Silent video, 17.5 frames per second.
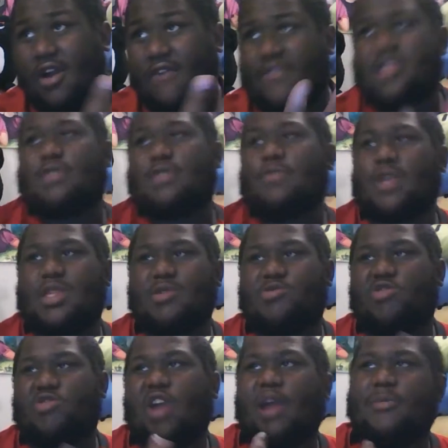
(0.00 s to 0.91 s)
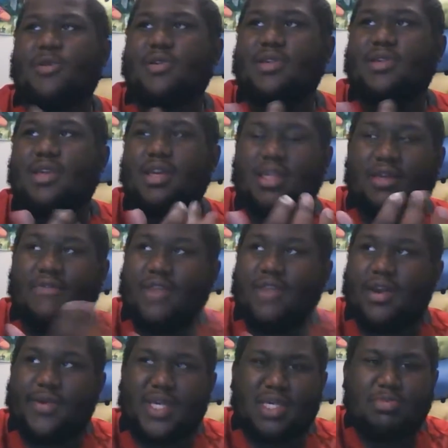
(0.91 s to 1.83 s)
51 subscribers is a
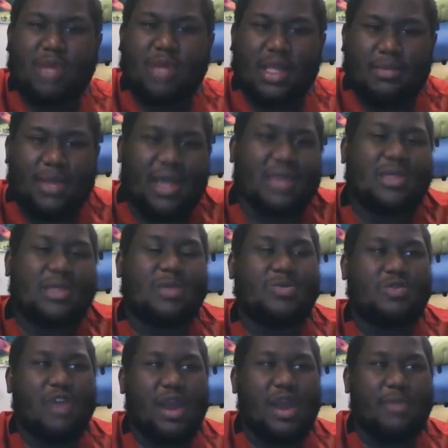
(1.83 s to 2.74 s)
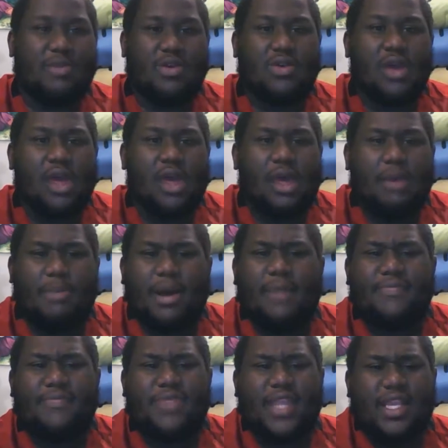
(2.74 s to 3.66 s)
very small amount of subscribers,
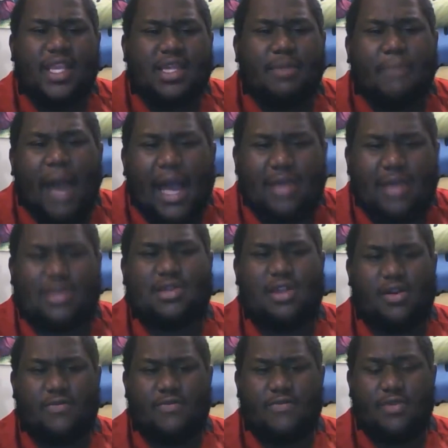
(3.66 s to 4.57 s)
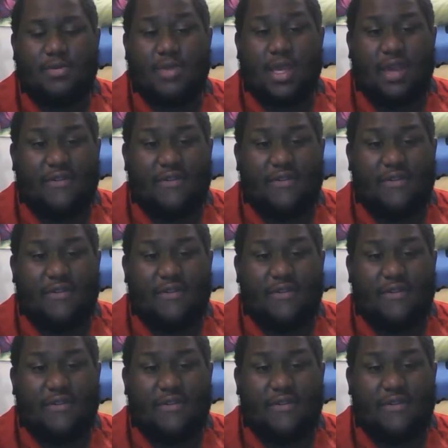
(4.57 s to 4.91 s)
but it's a milestone for me.